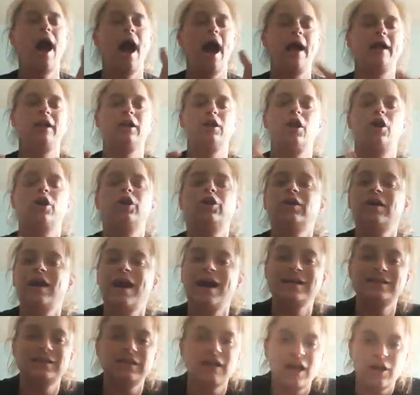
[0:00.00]
I know you
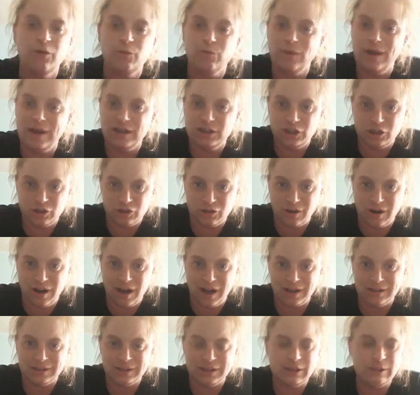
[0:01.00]
guys like
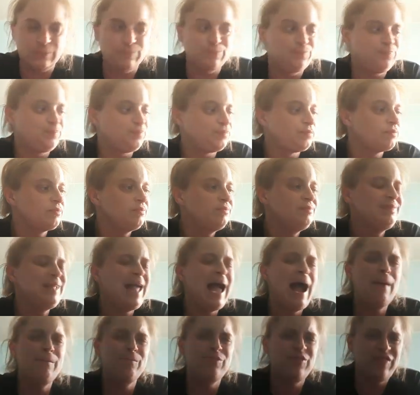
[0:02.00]
restaurants.
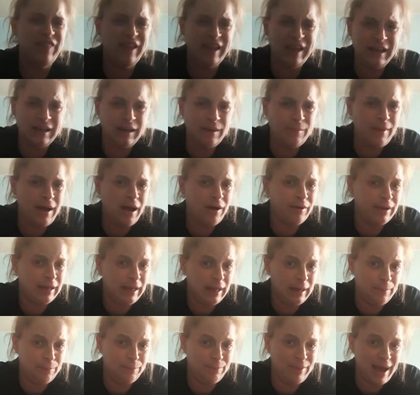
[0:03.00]
I'm thinking about
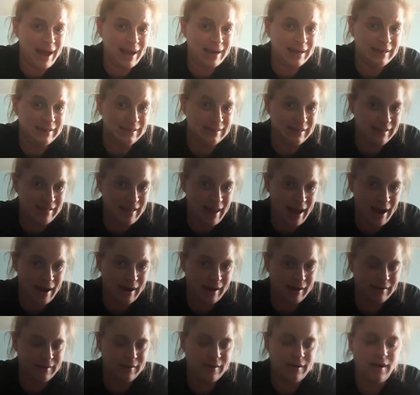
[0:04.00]
getting back into
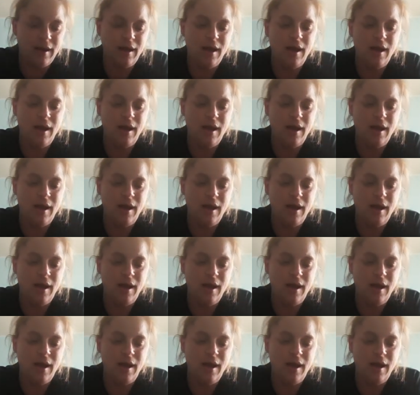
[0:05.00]
that.